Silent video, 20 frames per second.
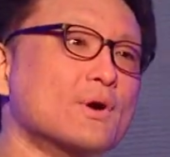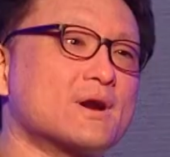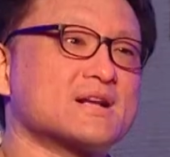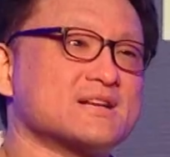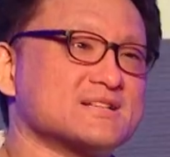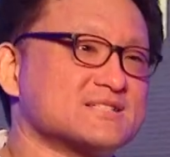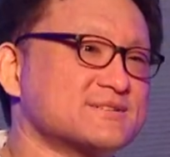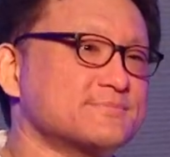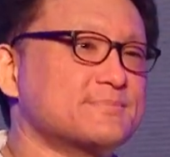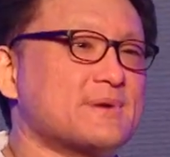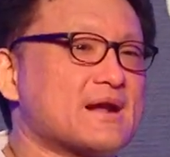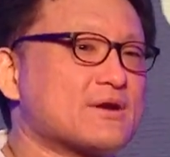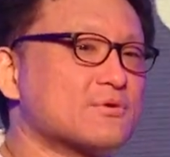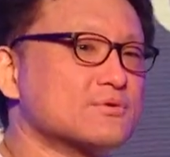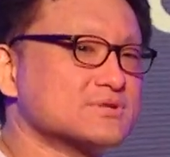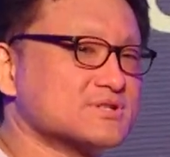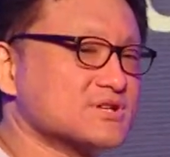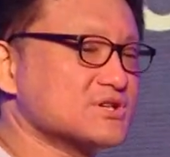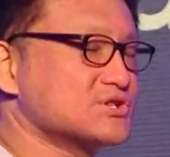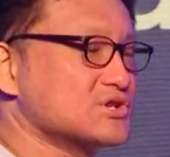customer
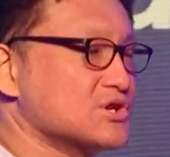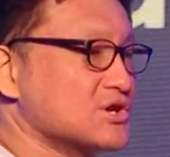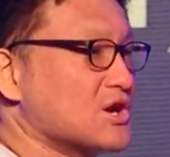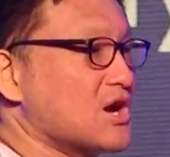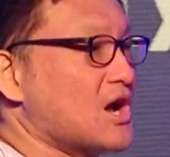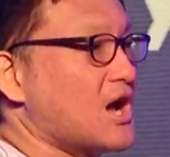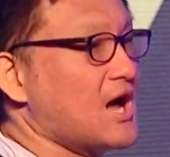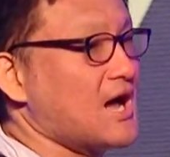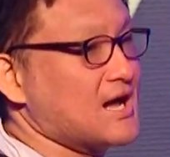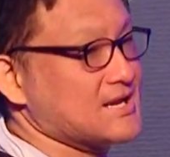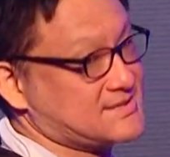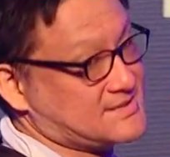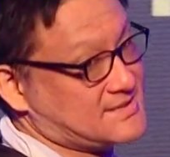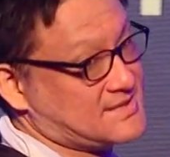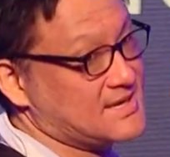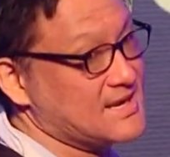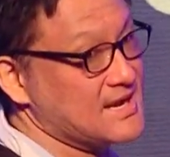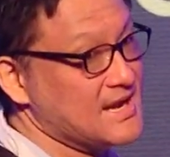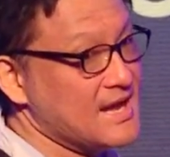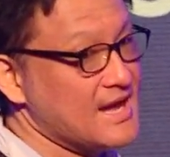acquisition cost,
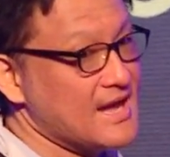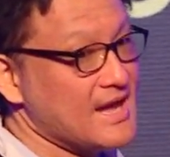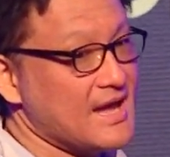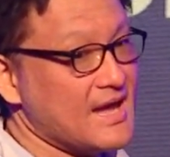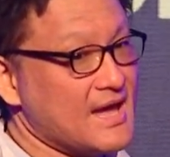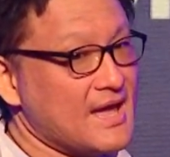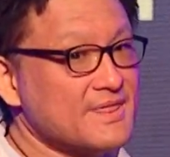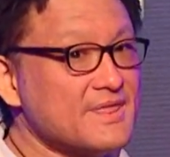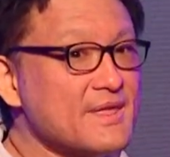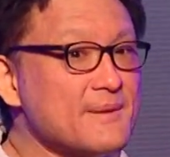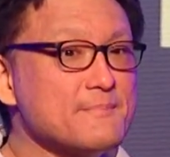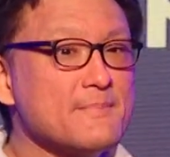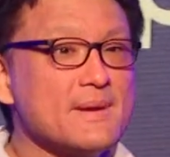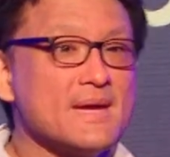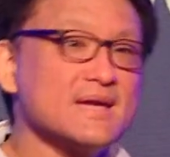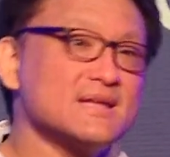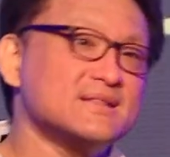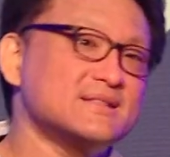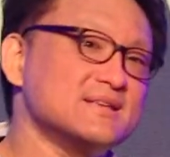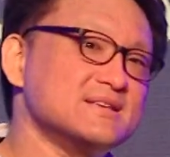and then
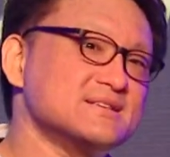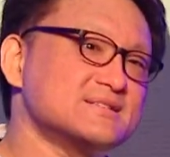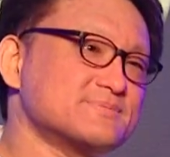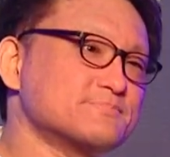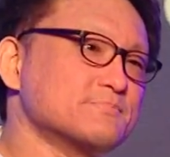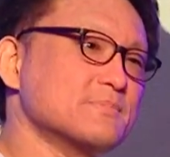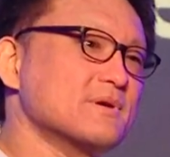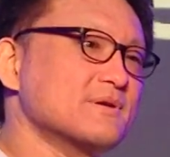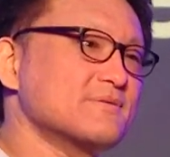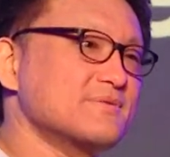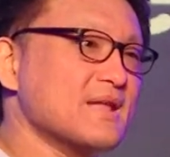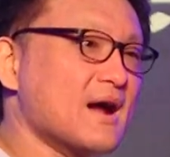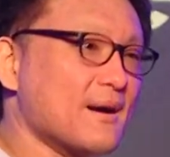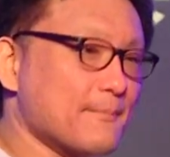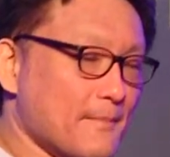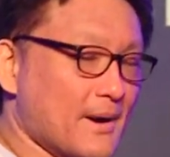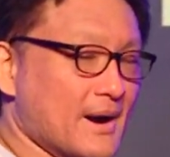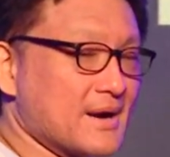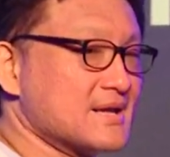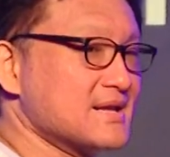make these
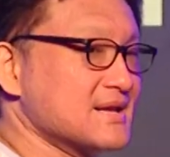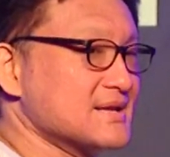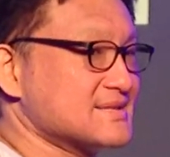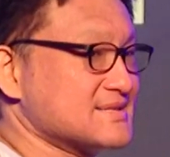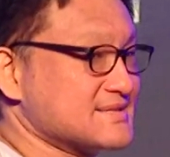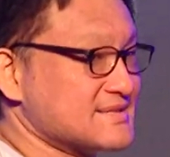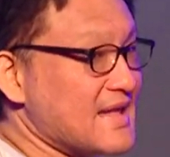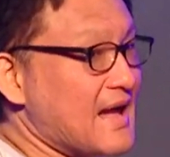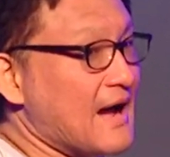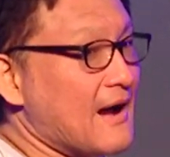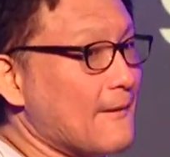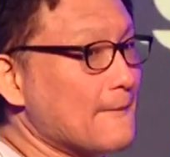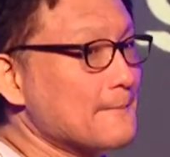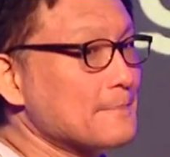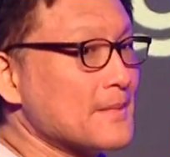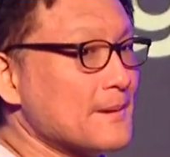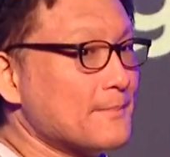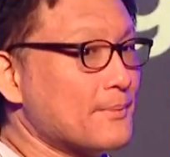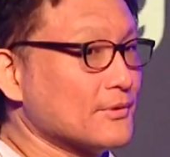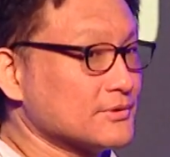markets now
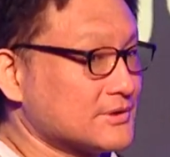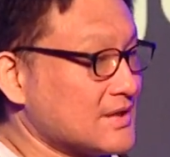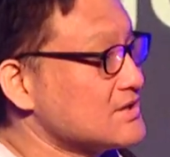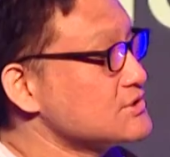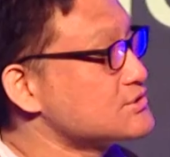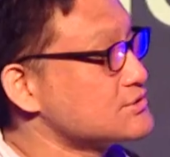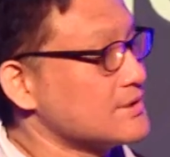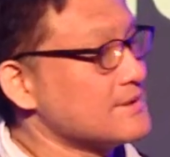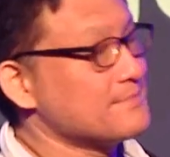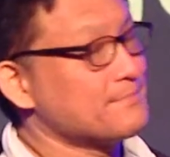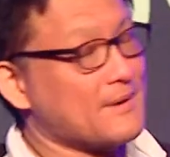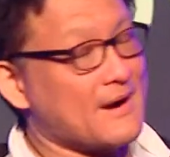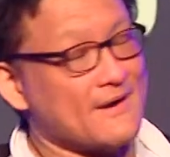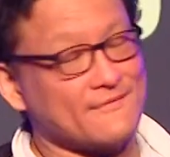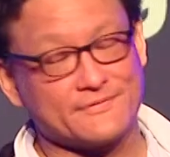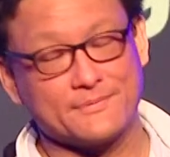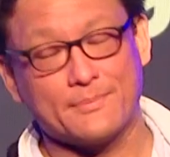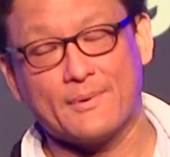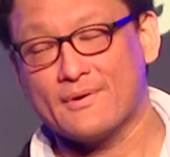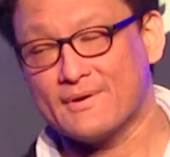potentially
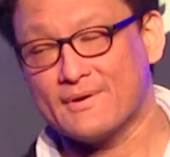profitable